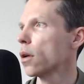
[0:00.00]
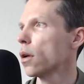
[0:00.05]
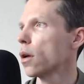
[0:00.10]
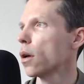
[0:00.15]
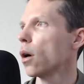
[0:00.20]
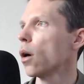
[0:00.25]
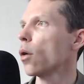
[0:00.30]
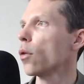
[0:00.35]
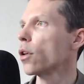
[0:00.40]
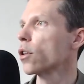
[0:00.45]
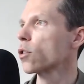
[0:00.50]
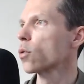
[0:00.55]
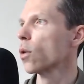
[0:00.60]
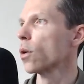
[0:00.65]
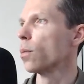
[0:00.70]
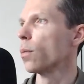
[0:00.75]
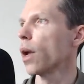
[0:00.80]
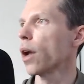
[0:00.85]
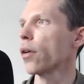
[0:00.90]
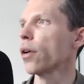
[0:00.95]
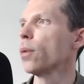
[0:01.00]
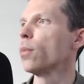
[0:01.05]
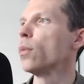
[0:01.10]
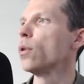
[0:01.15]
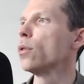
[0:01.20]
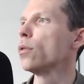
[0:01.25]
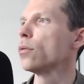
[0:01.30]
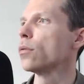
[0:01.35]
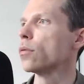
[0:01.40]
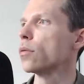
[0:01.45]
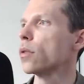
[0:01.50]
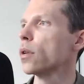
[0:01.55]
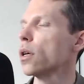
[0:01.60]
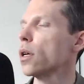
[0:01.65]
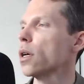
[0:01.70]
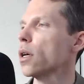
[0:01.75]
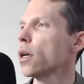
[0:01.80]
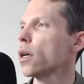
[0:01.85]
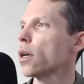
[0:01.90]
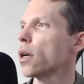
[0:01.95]
Oh, this one, Mary Moon,
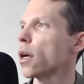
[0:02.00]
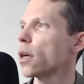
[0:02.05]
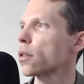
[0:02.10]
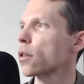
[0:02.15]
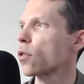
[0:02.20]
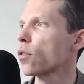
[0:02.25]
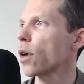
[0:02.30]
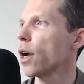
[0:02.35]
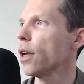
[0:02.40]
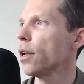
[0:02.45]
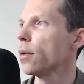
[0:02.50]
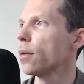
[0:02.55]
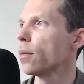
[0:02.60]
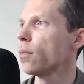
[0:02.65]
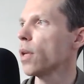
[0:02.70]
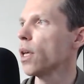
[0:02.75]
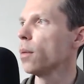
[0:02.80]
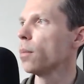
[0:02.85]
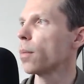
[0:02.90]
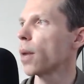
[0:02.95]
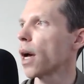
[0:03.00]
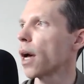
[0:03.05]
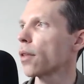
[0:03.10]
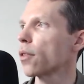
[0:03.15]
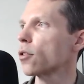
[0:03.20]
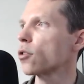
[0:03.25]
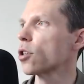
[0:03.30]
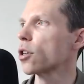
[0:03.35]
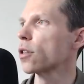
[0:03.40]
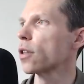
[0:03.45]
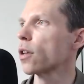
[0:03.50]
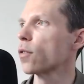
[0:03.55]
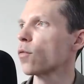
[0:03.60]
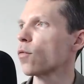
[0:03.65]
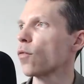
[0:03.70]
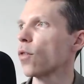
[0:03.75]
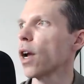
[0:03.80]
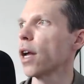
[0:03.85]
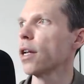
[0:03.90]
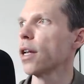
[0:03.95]
has a great meme pathogen that
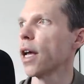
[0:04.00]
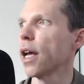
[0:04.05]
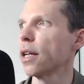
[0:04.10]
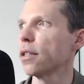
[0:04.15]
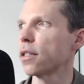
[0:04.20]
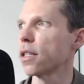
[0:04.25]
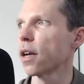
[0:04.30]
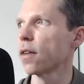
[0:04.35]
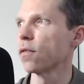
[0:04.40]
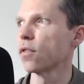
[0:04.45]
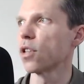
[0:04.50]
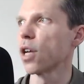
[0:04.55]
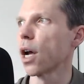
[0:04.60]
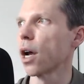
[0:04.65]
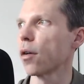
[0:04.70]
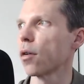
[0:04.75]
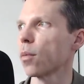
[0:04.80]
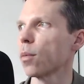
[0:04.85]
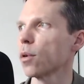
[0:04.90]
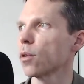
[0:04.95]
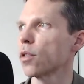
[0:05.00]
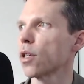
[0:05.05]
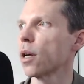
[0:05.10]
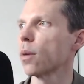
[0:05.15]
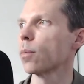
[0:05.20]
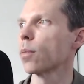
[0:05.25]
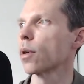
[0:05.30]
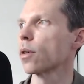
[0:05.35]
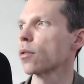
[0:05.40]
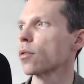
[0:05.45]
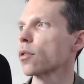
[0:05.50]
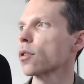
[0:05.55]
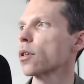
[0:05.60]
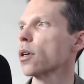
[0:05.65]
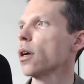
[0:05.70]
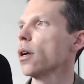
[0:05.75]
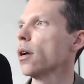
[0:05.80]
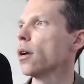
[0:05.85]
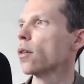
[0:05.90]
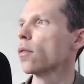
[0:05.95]
redheads have terrible tempers.
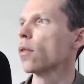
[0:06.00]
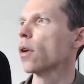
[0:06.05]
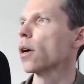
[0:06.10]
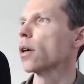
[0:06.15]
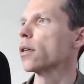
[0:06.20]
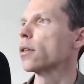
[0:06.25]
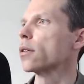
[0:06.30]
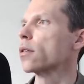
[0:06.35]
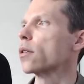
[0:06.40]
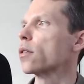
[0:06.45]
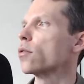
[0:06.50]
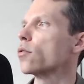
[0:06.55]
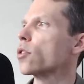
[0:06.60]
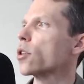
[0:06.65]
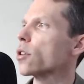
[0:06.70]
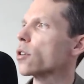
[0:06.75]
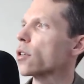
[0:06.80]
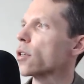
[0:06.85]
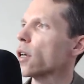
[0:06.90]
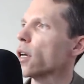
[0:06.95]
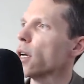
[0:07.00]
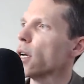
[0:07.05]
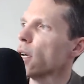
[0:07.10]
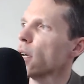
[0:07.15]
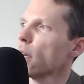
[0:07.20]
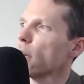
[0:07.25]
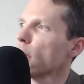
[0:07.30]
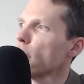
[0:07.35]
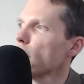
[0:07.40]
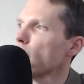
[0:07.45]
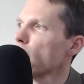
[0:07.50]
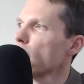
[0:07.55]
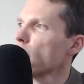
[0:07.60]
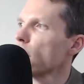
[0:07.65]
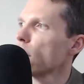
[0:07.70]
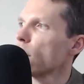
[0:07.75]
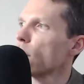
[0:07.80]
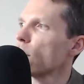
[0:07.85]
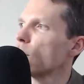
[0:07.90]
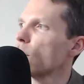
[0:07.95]
Right? They're just
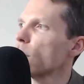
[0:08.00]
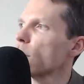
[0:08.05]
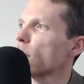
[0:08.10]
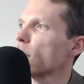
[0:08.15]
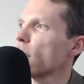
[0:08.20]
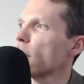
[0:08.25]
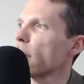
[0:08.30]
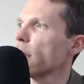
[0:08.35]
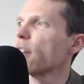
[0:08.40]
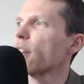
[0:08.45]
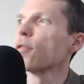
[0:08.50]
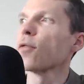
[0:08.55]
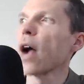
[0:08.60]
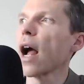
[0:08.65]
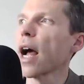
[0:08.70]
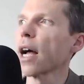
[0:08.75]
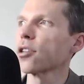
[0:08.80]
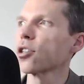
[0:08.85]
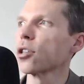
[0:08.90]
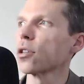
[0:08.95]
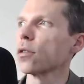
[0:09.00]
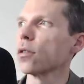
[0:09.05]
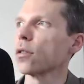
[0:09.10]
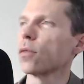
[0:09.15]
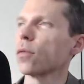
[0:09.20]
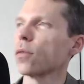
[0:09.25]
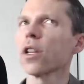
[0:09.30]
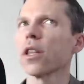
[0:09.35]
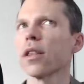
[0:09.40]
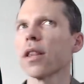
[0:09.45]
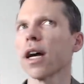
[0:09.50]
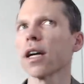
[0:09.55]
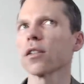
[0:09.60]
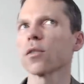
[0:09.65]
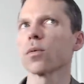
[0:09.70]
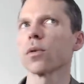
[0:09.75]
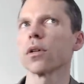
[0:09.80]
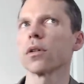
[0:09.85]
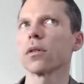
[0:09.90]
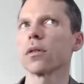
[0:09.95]
irrational, and really,
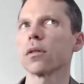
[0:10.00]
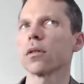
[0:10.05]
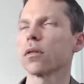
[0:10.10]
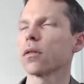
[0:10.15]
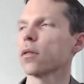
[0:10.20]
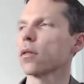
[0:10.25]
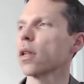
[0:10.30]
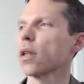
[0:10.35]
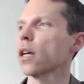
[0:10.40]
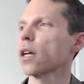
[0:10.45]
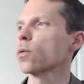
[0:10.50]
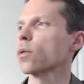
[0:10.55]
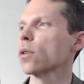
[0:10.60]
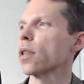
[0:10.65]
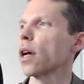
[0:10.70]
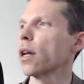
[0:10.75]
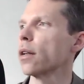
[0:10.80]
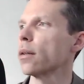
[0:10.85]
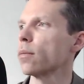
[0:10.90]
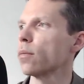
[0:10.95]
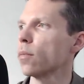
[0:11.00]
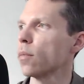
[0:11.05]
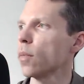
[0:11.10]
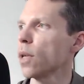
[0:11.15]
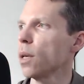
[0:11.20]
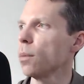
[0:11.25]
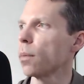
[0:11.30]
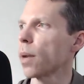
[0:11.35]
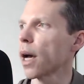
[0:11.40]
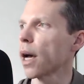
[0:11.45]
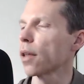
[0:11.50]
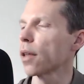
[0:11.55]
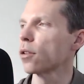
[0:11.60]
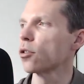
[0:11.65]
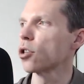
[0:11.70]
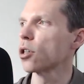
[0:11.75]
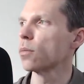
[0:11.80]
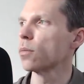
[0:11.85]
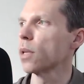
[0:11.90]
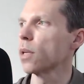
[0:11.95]
that's what that meme
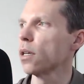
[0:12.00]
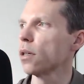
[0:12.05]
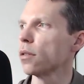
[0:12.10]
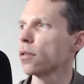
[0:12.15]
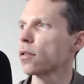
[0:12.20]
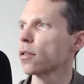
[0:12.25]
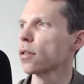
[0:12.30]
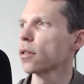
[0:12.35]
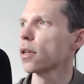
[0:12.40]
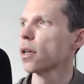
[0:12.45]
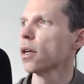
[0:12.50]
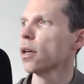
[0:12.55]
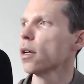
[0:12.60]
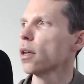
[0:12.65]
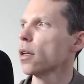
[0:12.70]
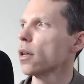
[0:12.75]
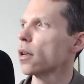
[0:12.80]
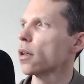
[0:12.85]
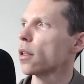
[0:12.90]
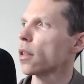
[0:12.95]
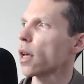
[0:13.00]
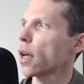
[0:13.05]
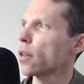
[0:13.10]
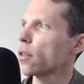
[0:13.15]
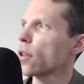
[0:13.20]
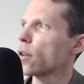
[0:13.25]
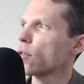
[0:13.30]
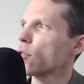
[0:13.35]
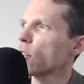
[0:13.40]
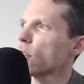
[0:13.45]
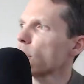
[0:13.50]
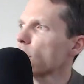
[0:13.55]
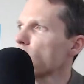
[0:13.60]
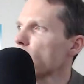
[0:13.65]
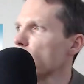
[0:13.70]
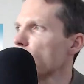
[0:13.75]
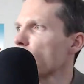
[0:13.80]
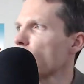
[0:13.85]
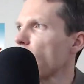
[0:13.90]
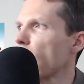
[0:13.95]
pathogen means. That they're
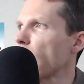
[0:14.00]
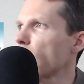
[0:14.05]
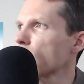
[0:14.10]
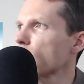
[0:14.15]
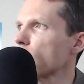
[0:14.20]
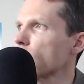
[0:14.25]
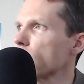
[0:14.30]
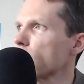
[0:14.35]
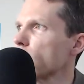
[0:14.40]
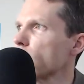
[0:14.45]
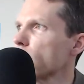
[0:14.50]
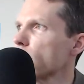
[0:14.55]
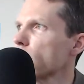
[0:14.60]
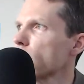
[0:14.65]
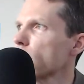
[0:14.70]
just irrational.